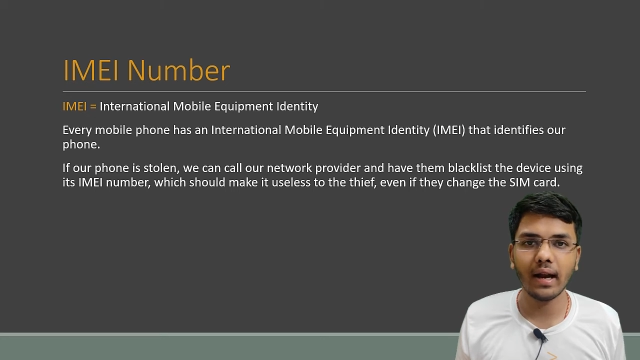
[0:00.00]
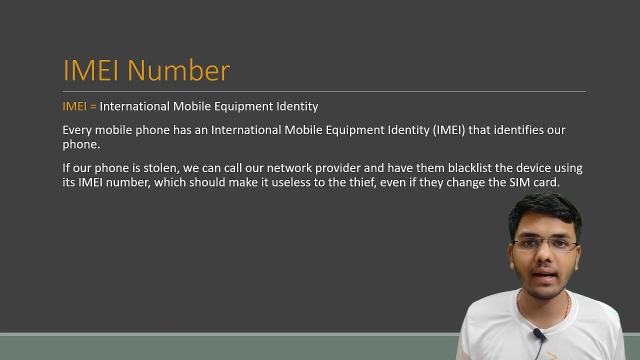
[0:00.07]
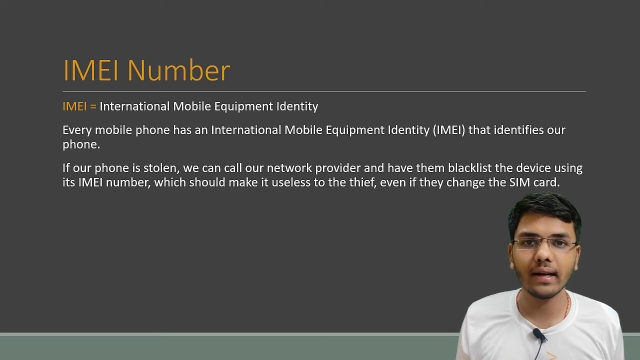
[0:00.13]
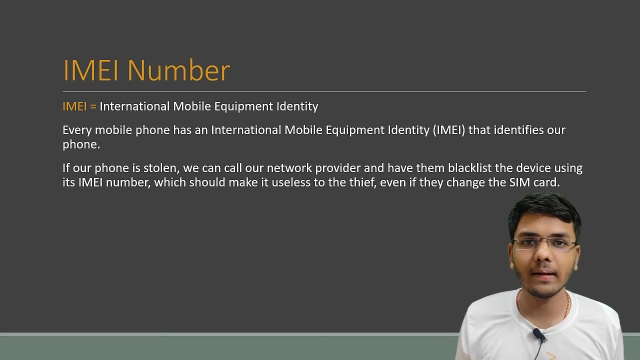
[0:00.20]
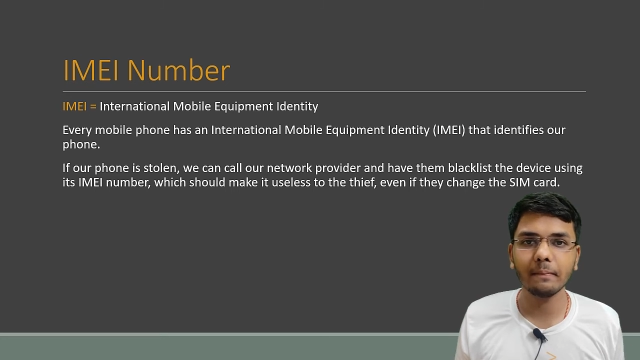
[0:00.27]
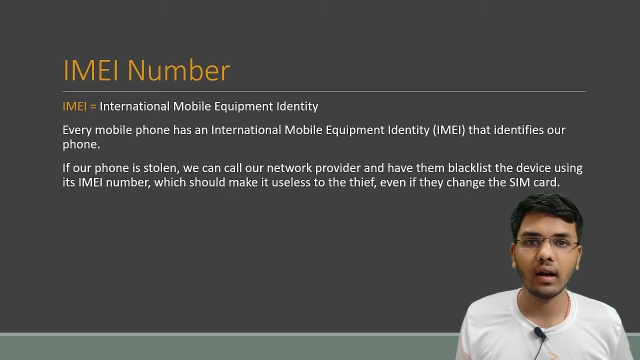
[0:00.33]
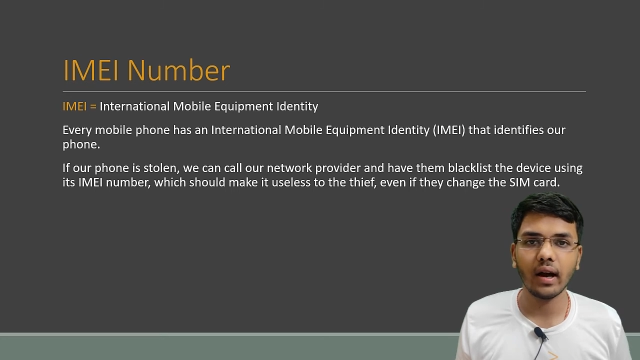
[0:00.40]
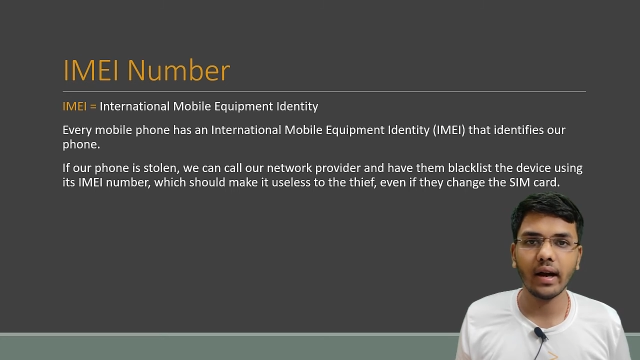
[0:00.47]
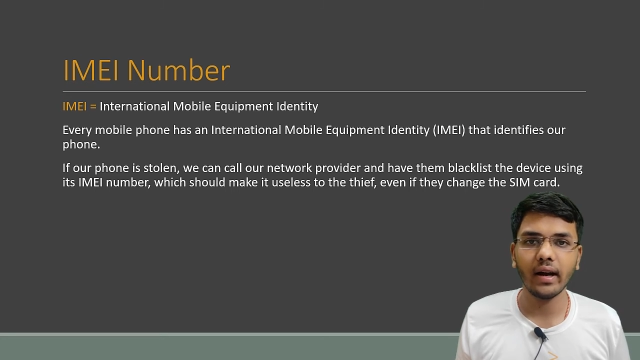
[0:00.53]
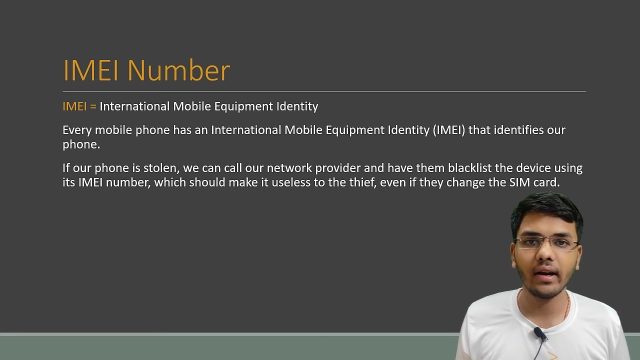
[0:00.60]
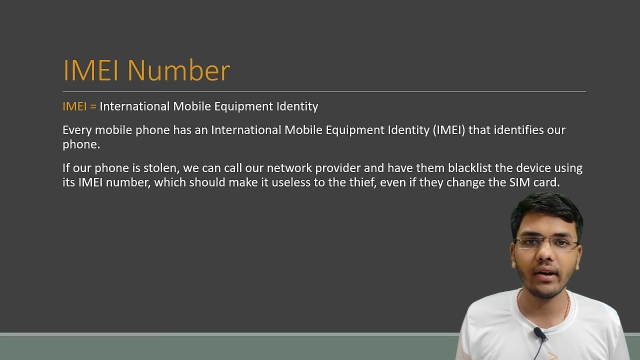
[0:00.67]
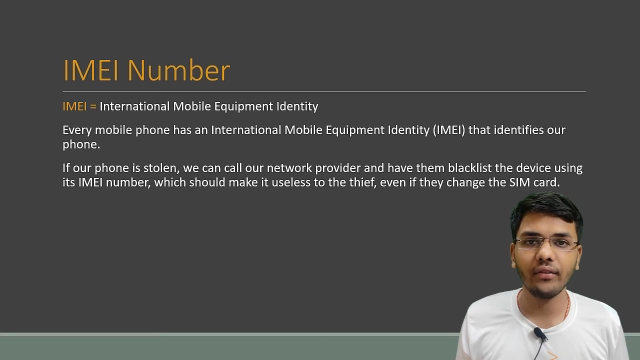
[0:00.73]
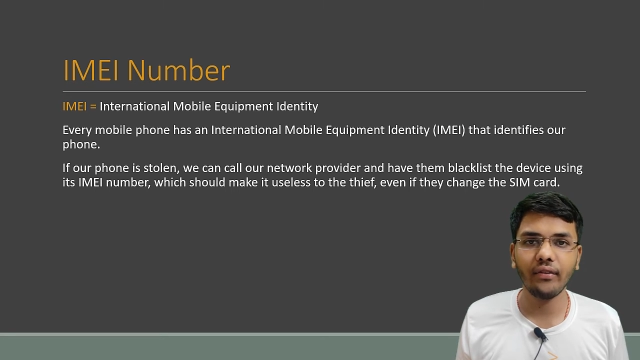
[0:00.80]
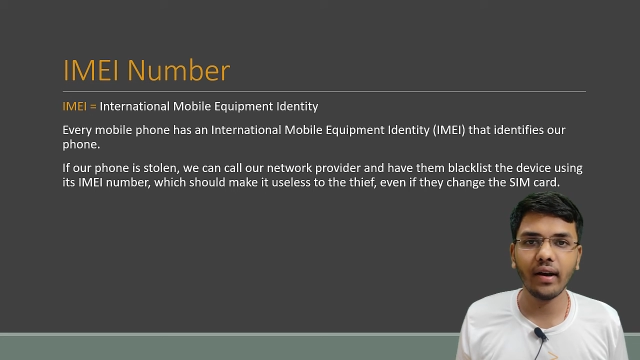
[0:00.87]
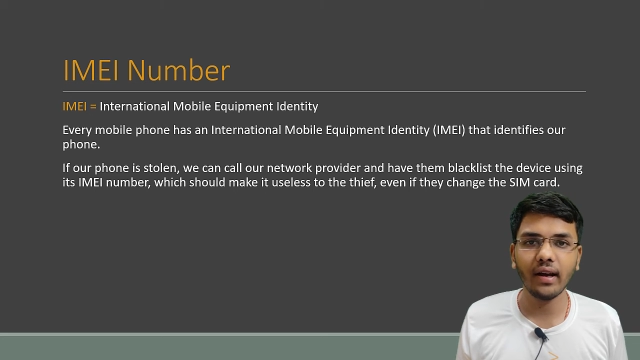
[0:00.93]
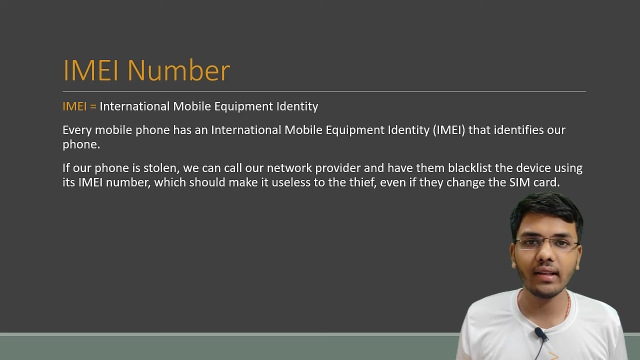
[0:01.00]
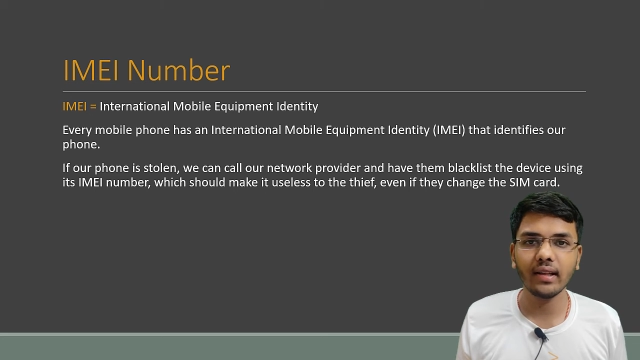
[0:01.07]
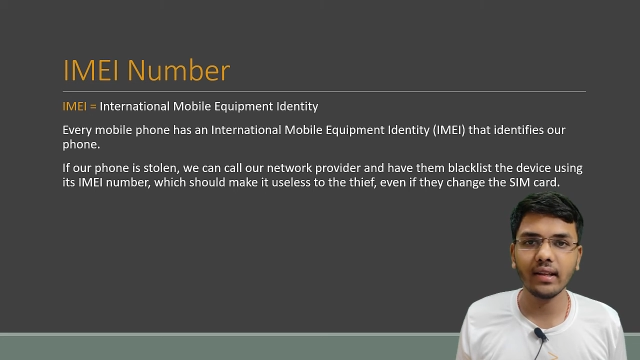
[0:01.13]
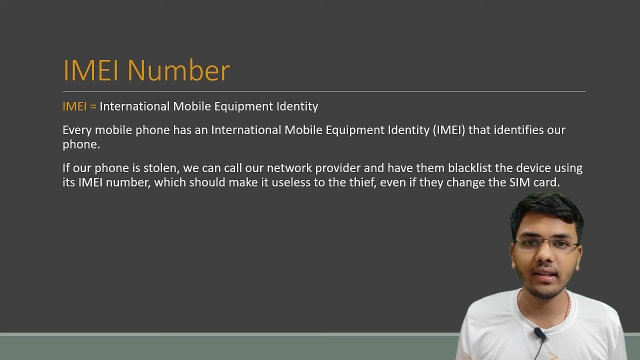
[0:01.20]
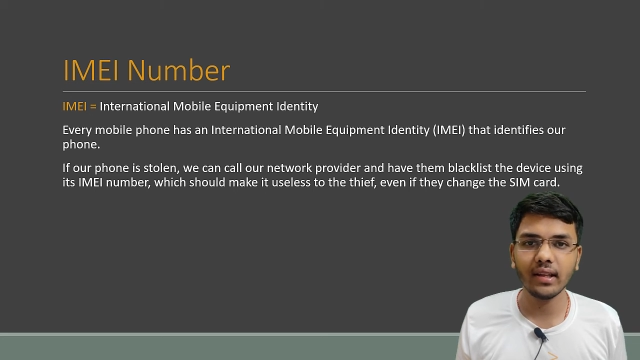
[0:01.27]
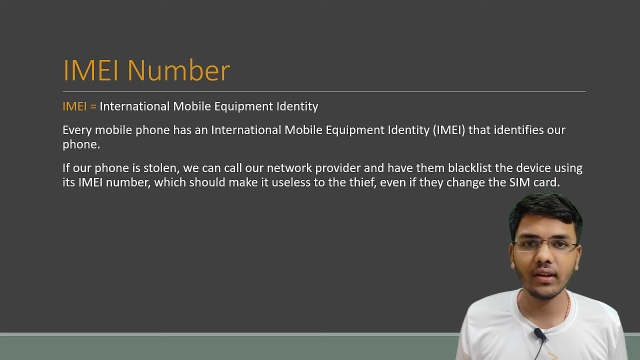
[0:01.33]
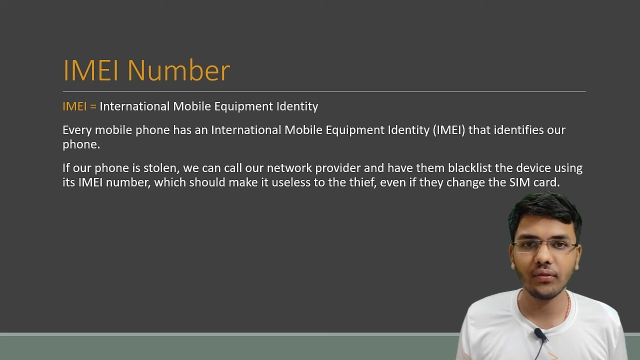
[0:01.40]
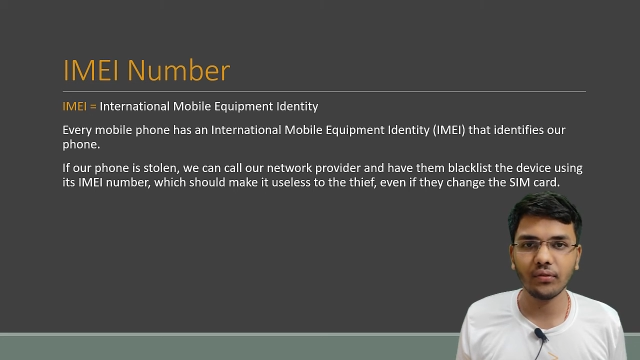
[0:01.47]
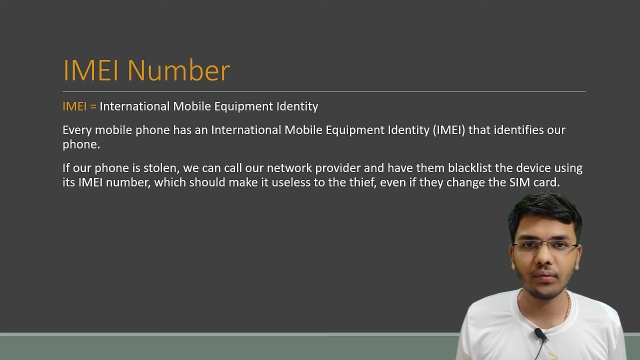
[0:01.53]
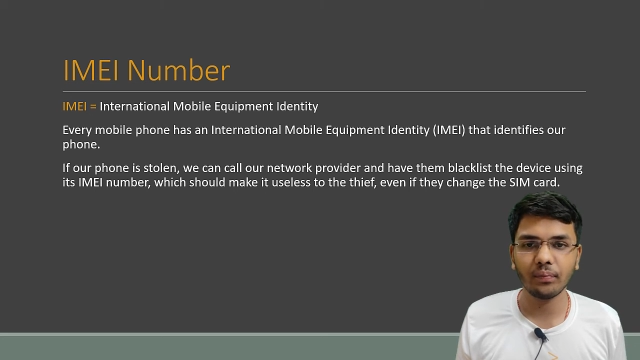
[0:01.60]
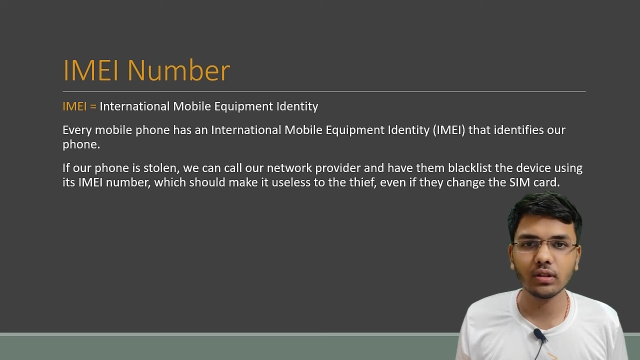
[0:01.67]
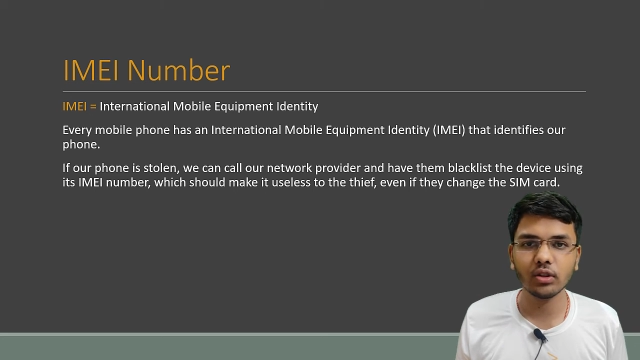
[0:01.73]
and identify the thief.